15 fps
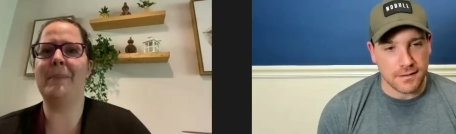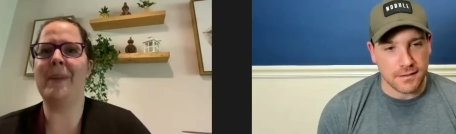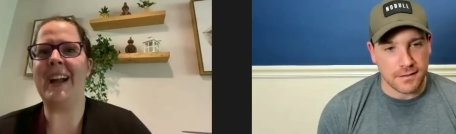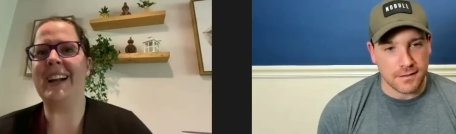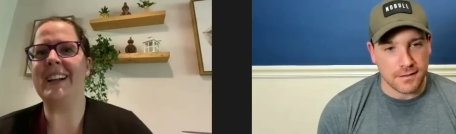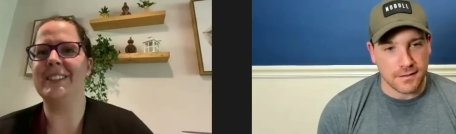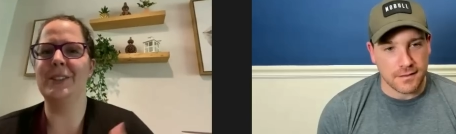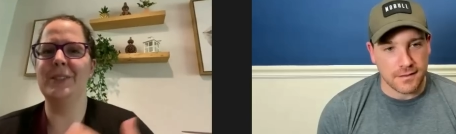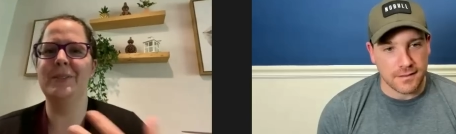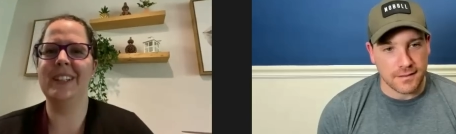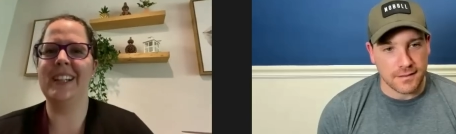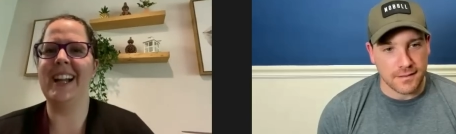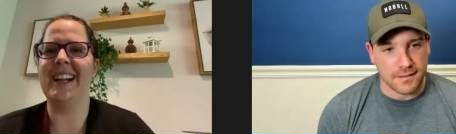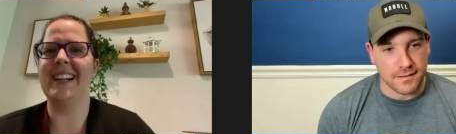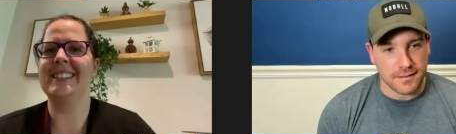Speaker 1: back don't
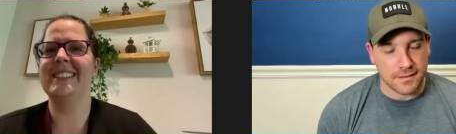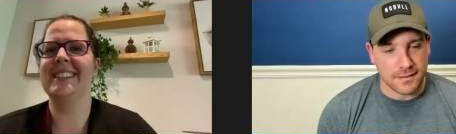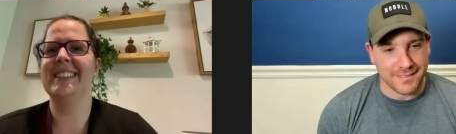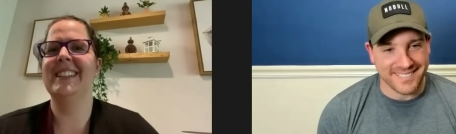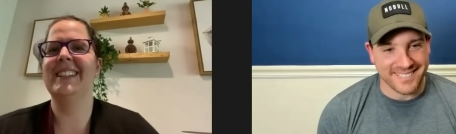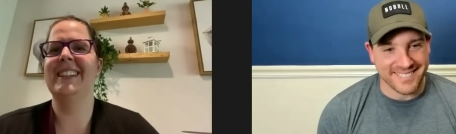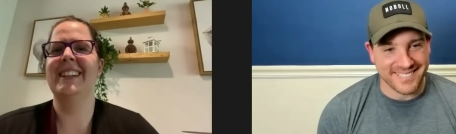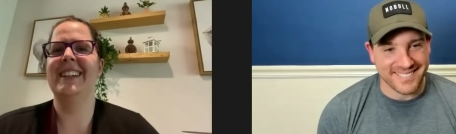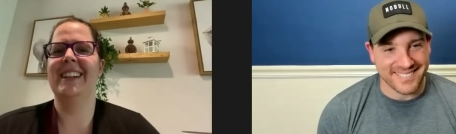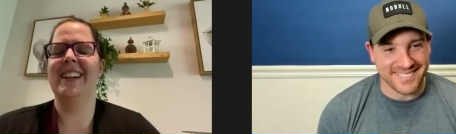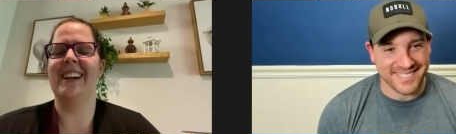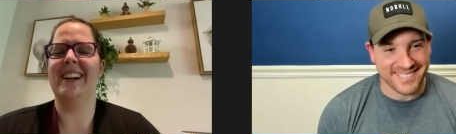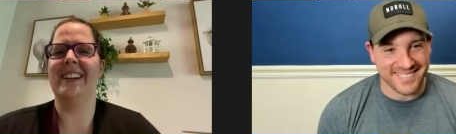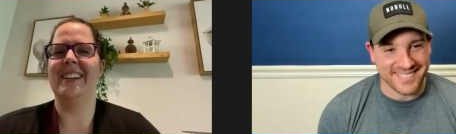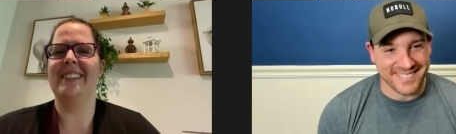react
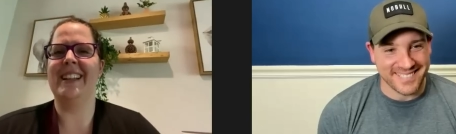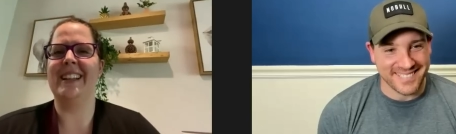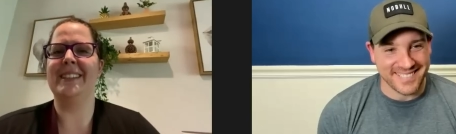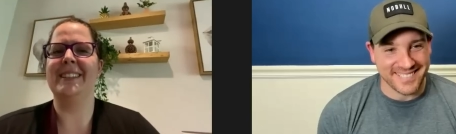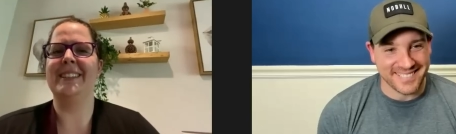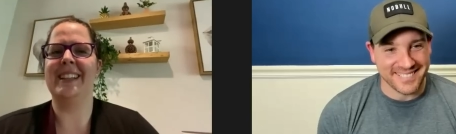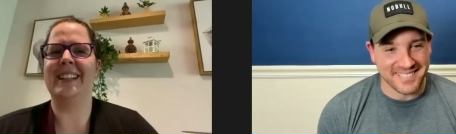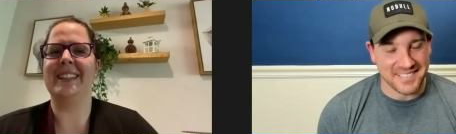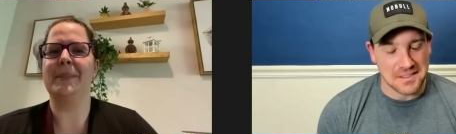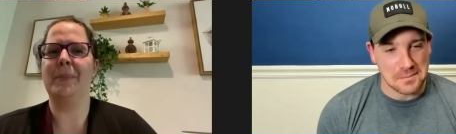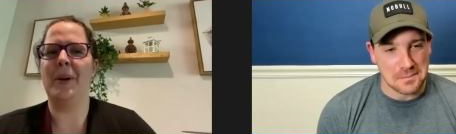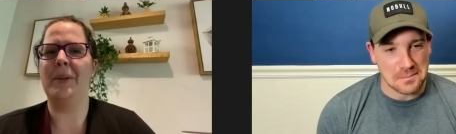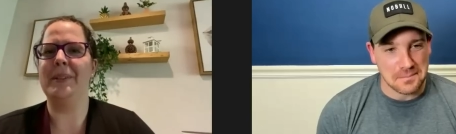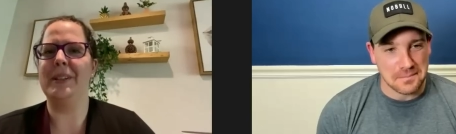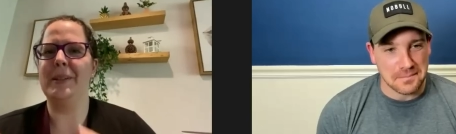uh, that's that's
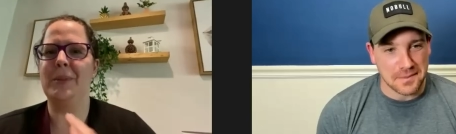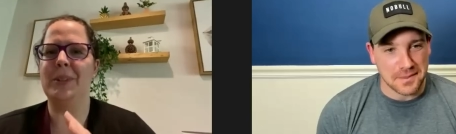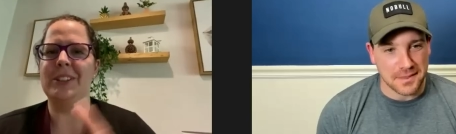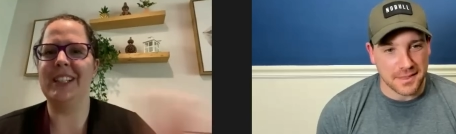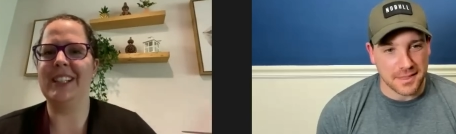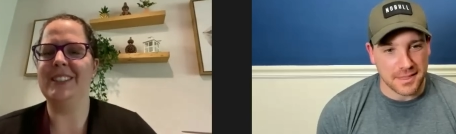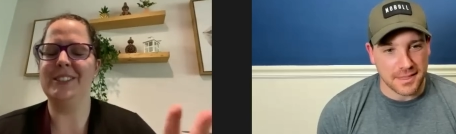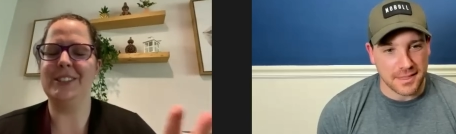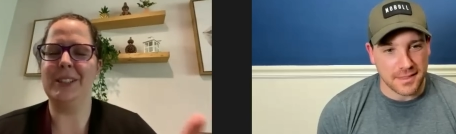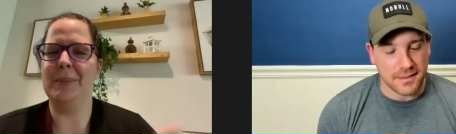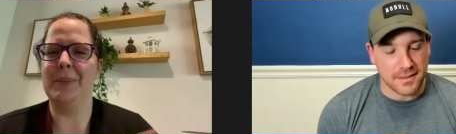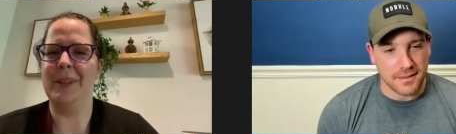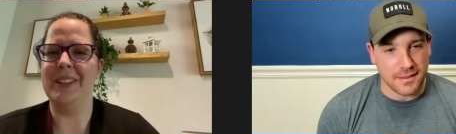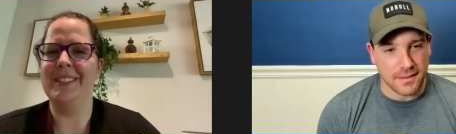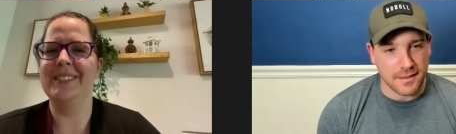probably the more challenging
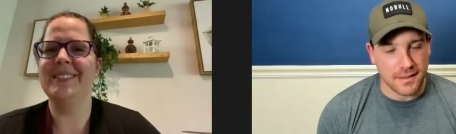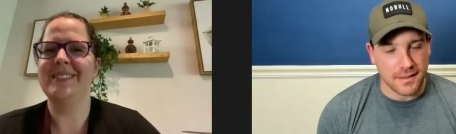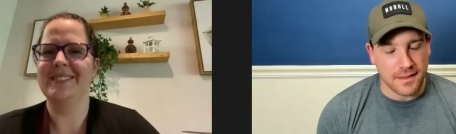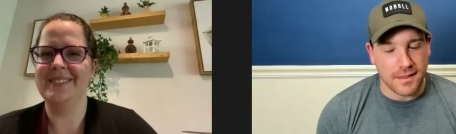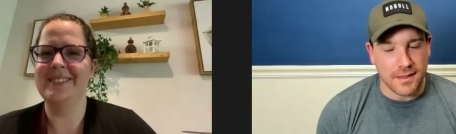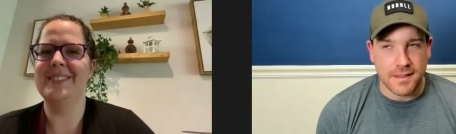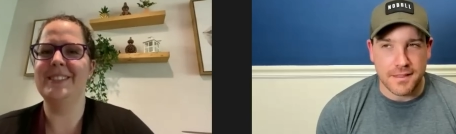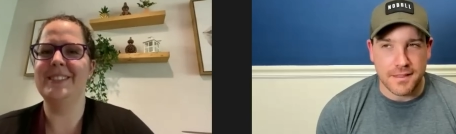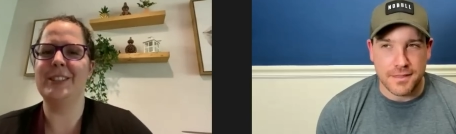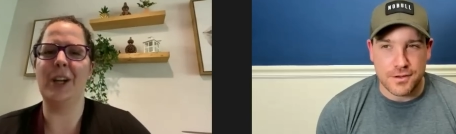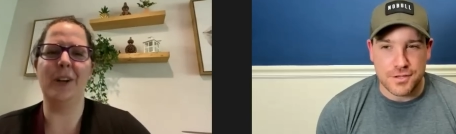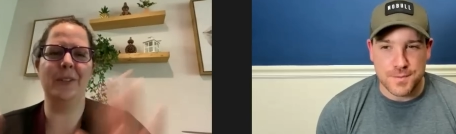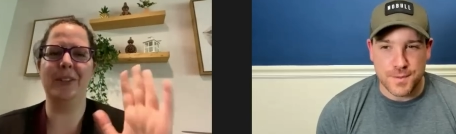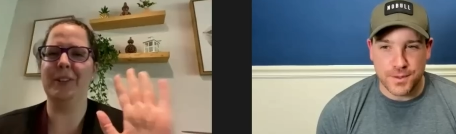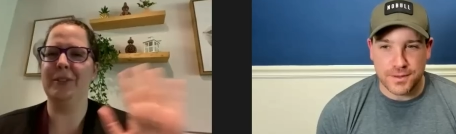part
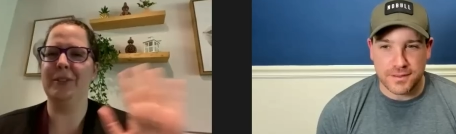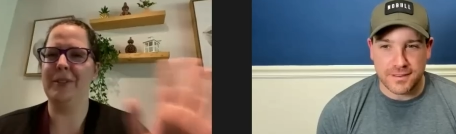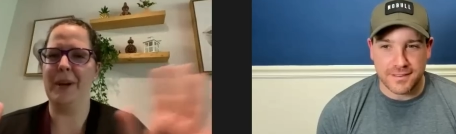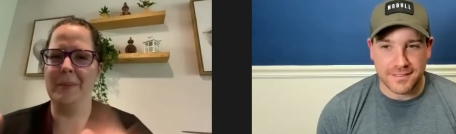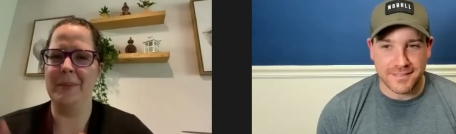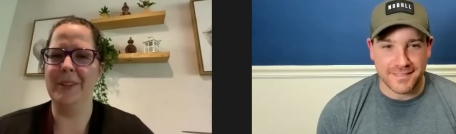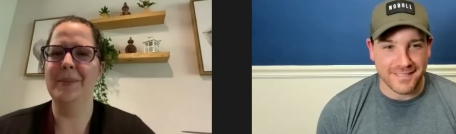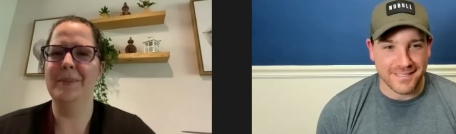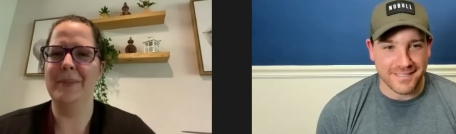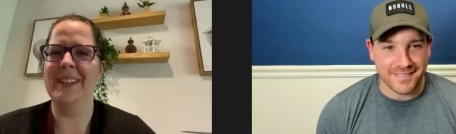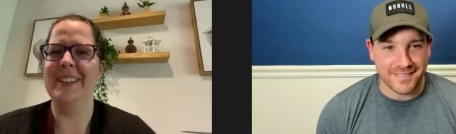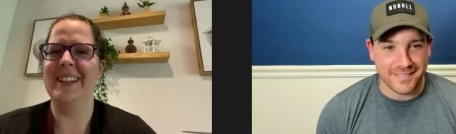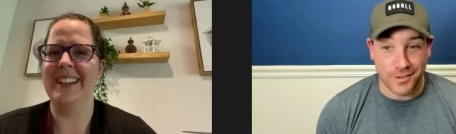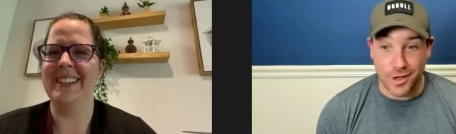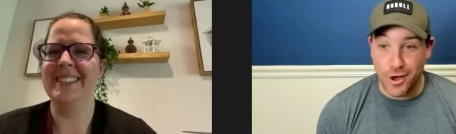sorry been, for the ramble
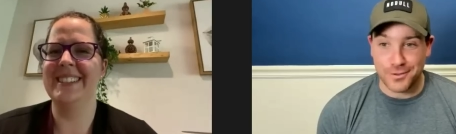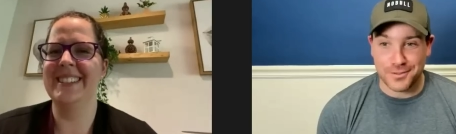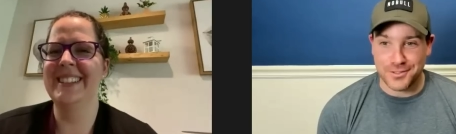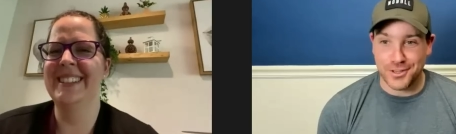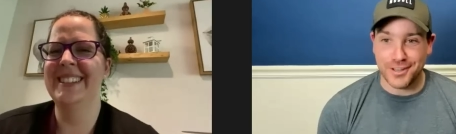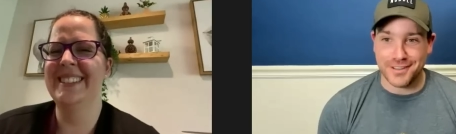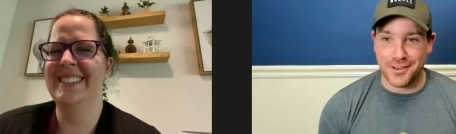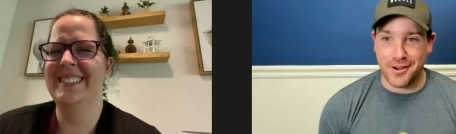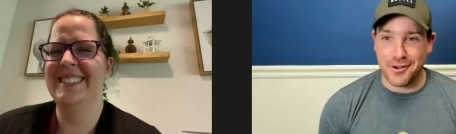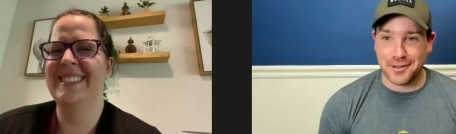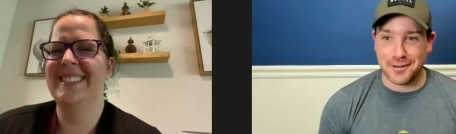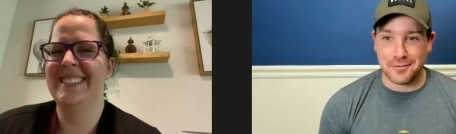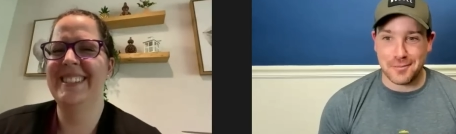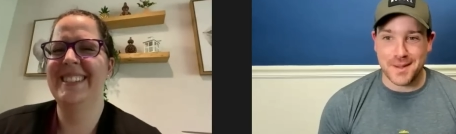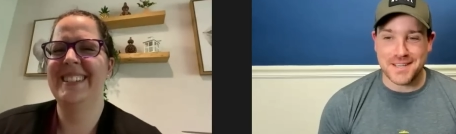
Speaker 2: no it's good it's all good
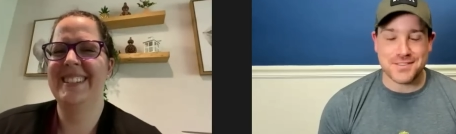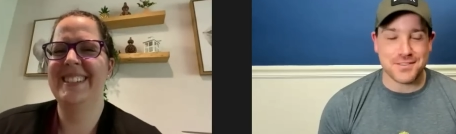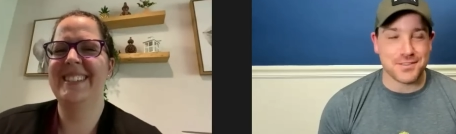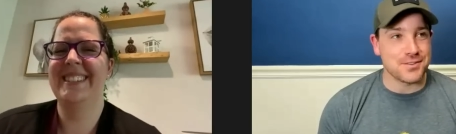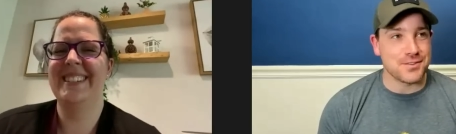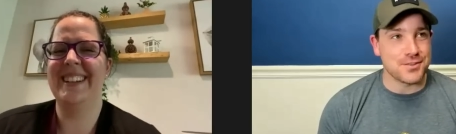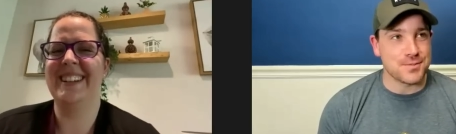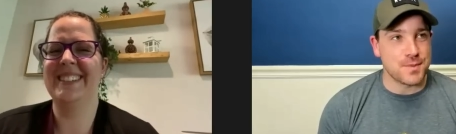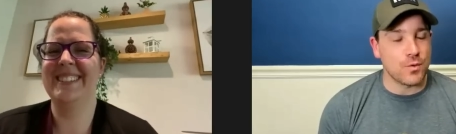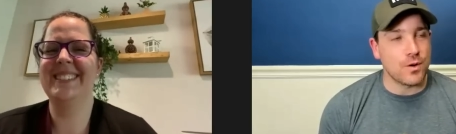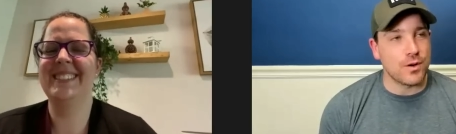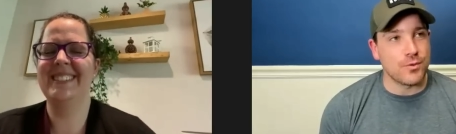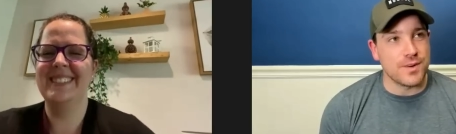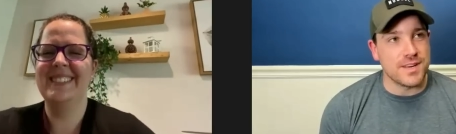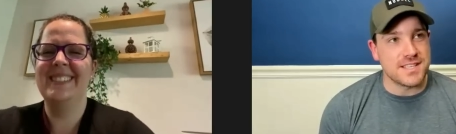information there, has been
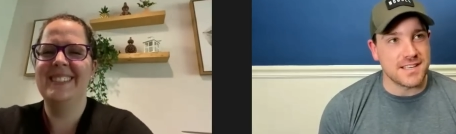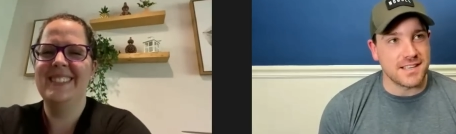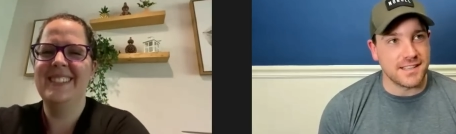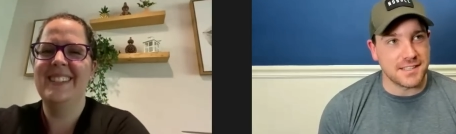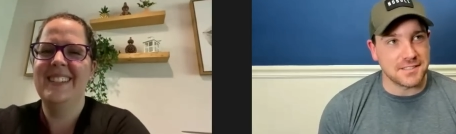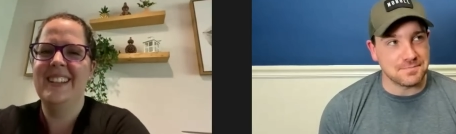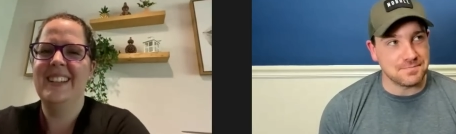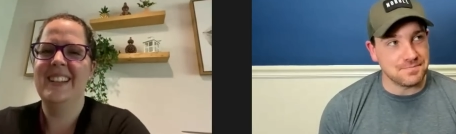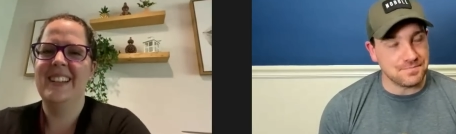one recently